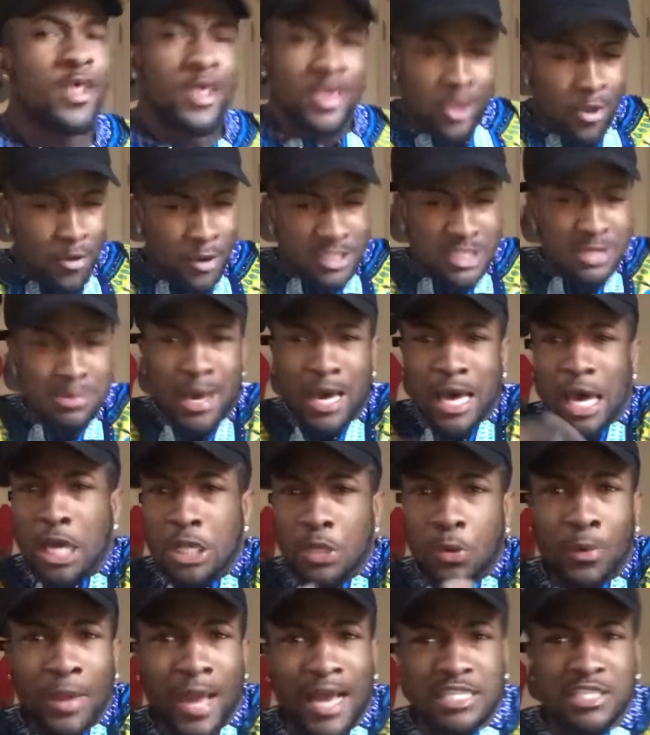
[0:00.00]
You wanna see my
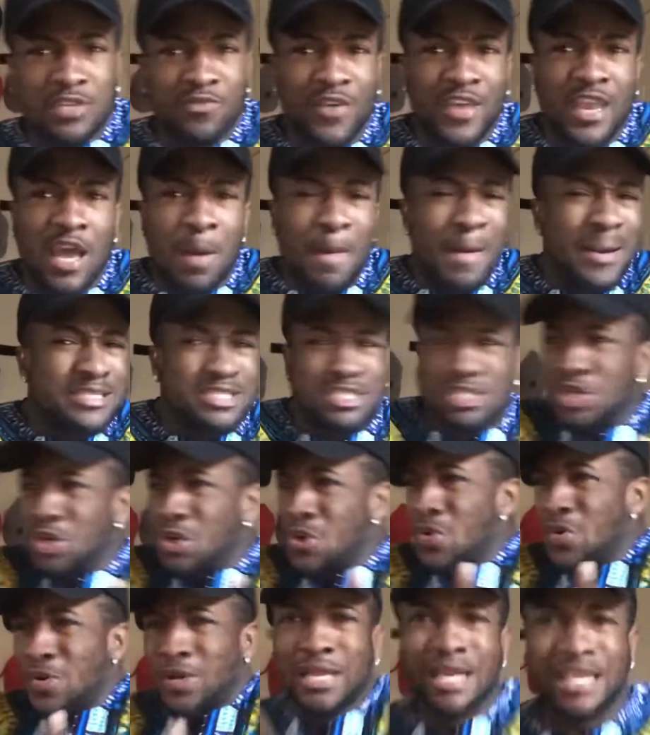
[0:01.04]
other reaction video? Make sure
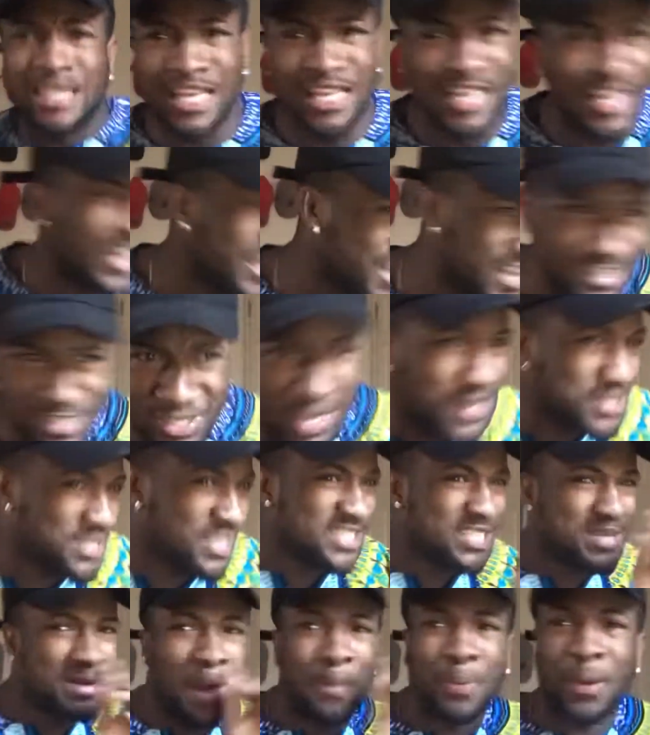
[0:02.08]
you click the link in the description
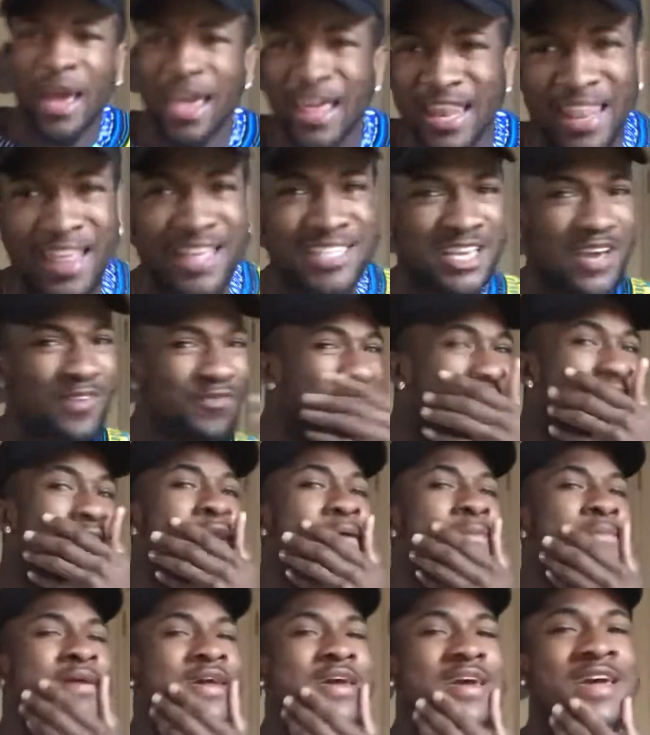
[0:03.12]
to the playlist. You
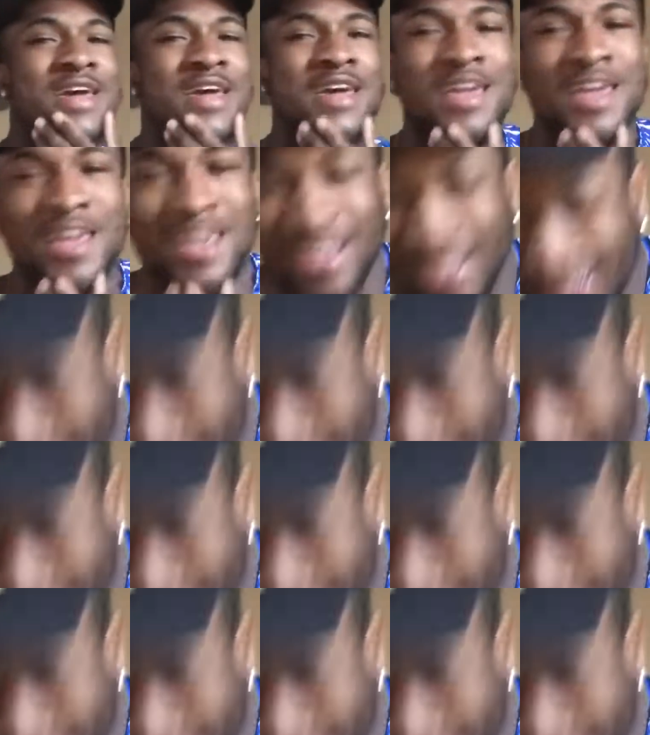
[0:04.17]
feel me?